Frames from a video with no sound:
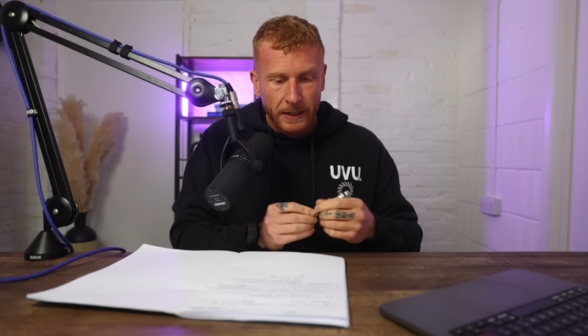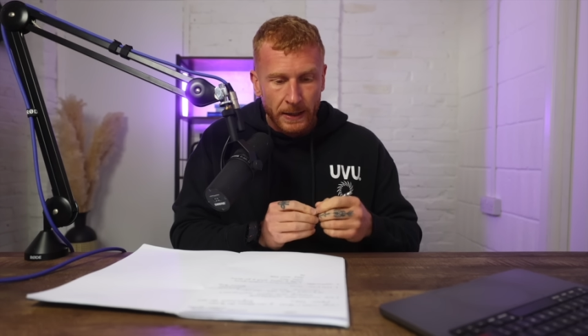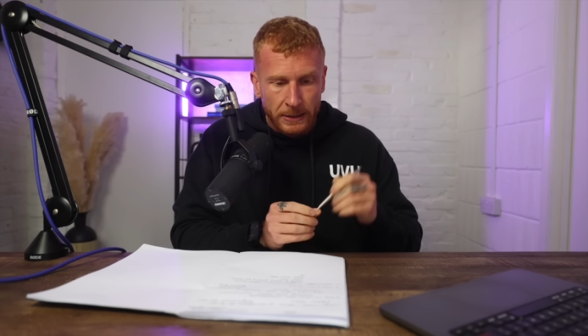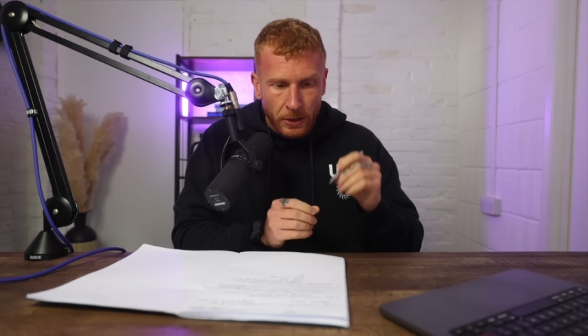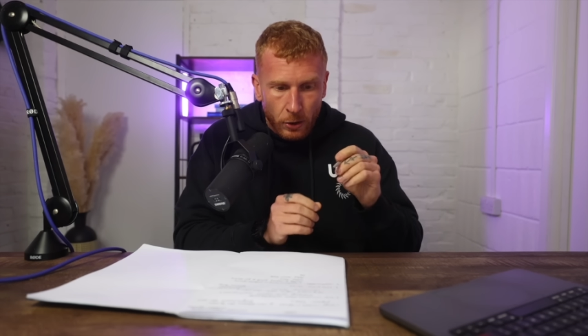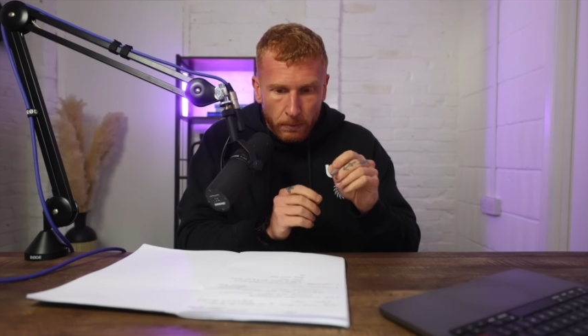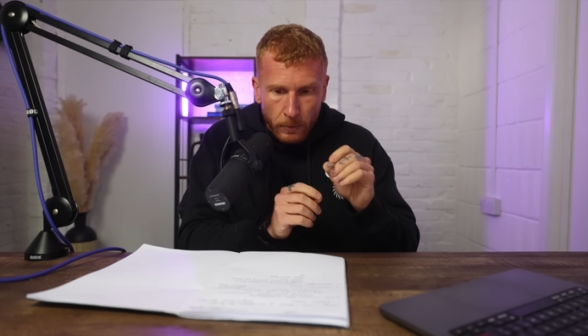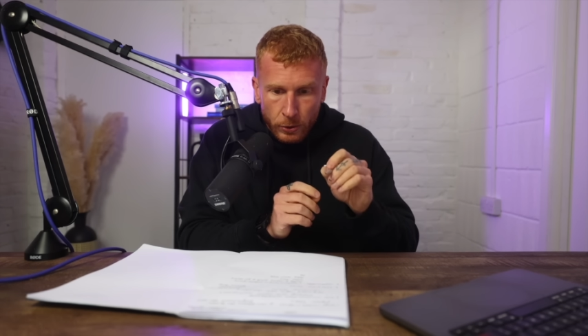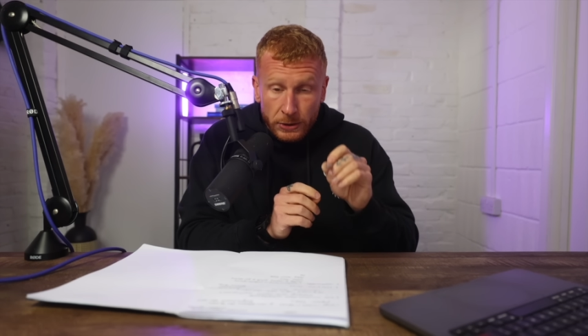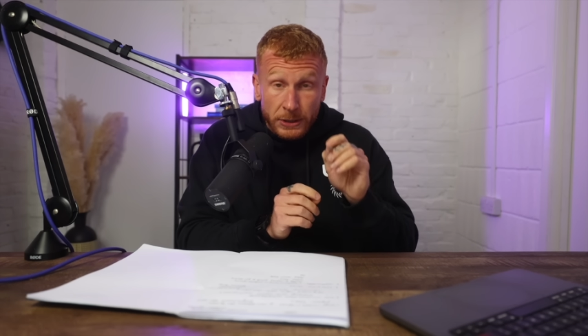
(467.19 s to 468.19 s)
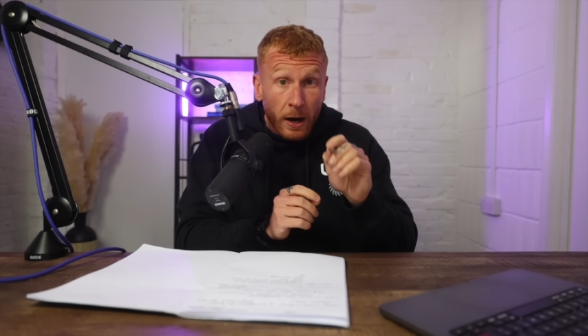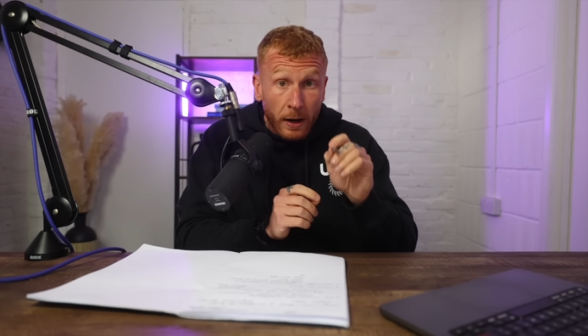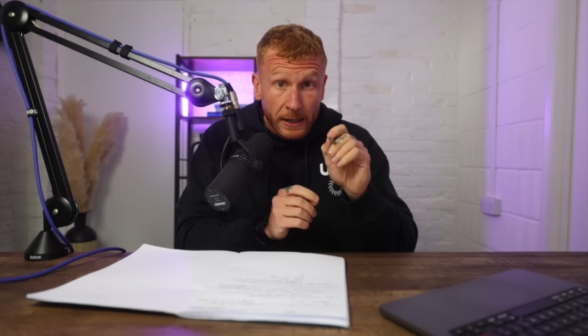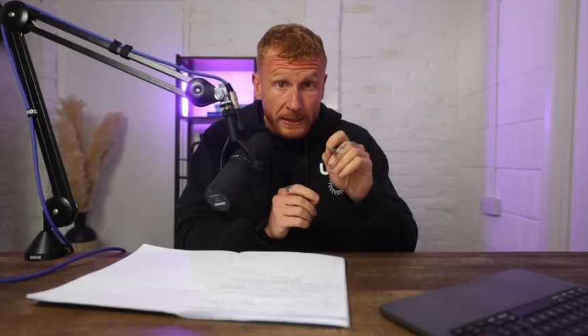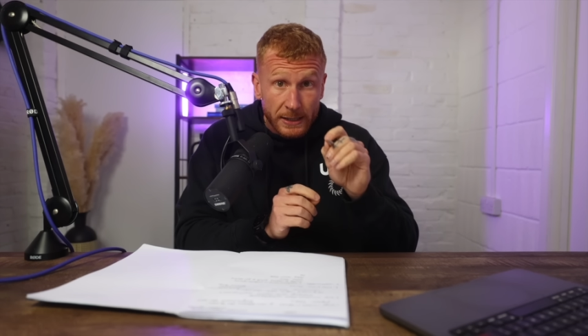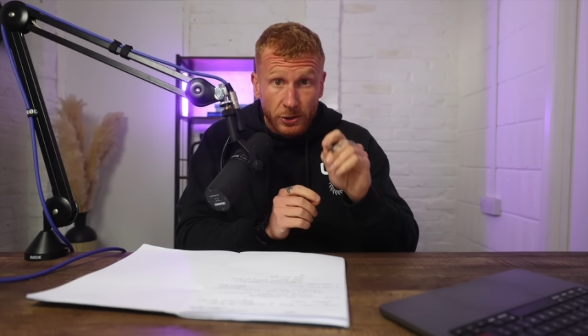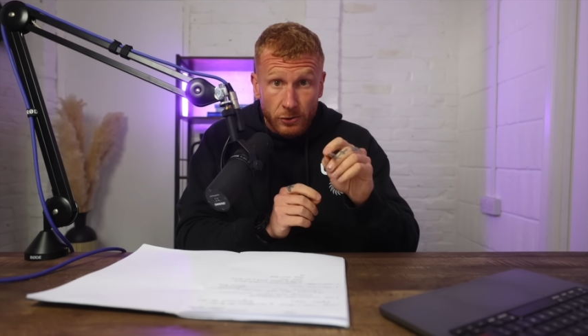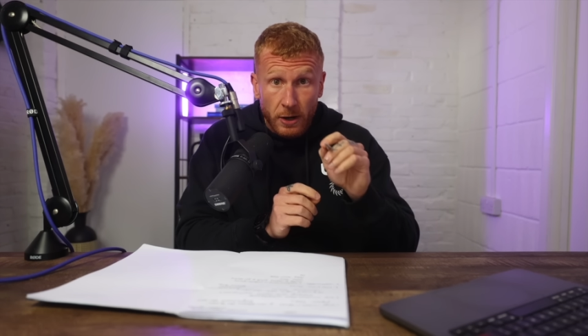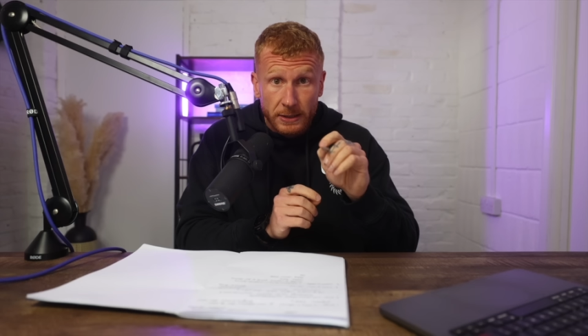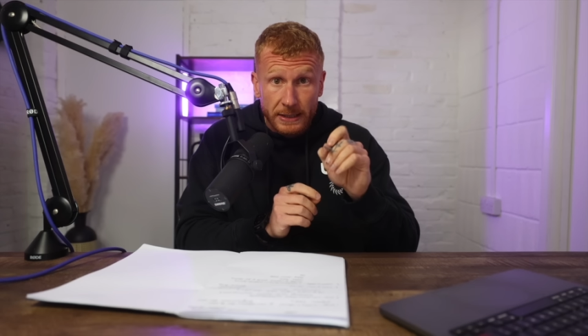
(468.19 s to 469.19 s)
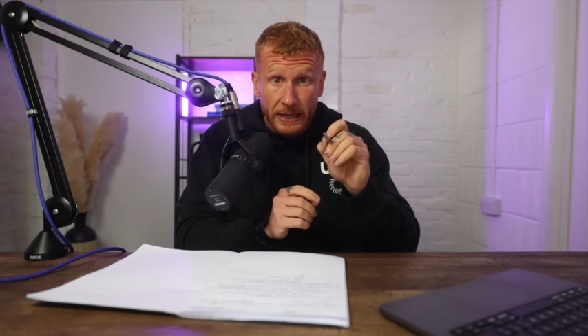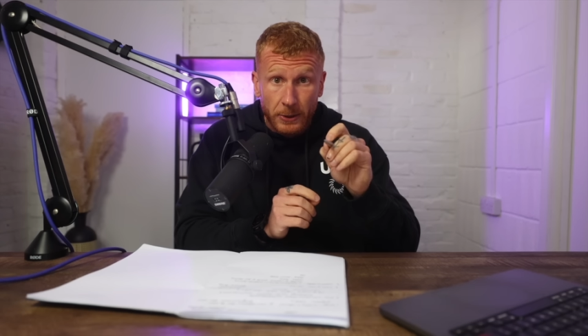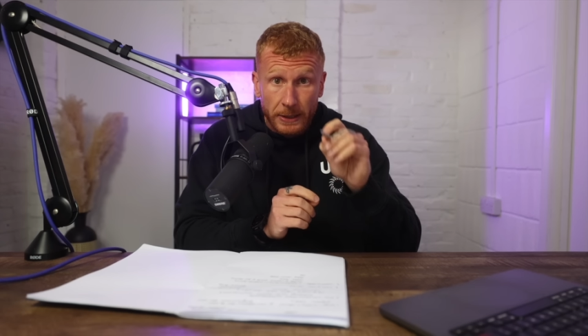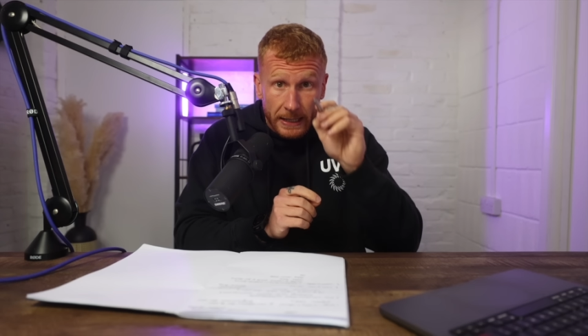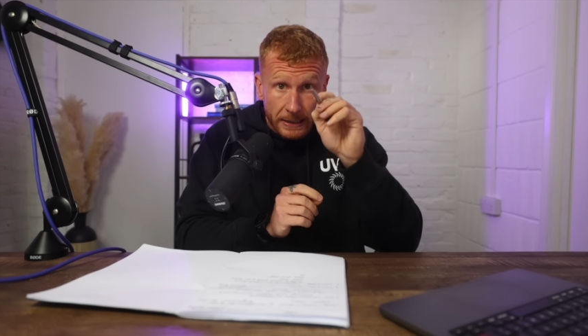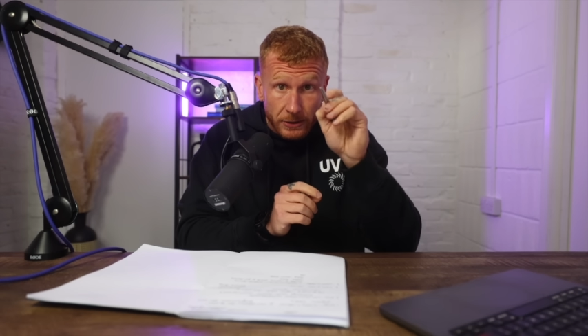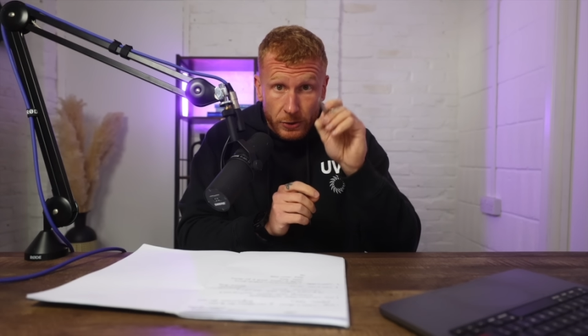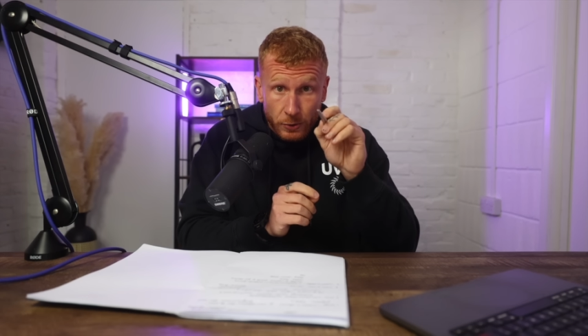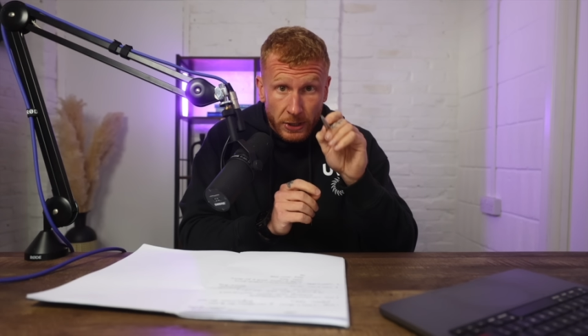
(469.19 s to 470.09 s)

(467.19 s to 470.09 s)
There's a lot more targeted drugs nowadays to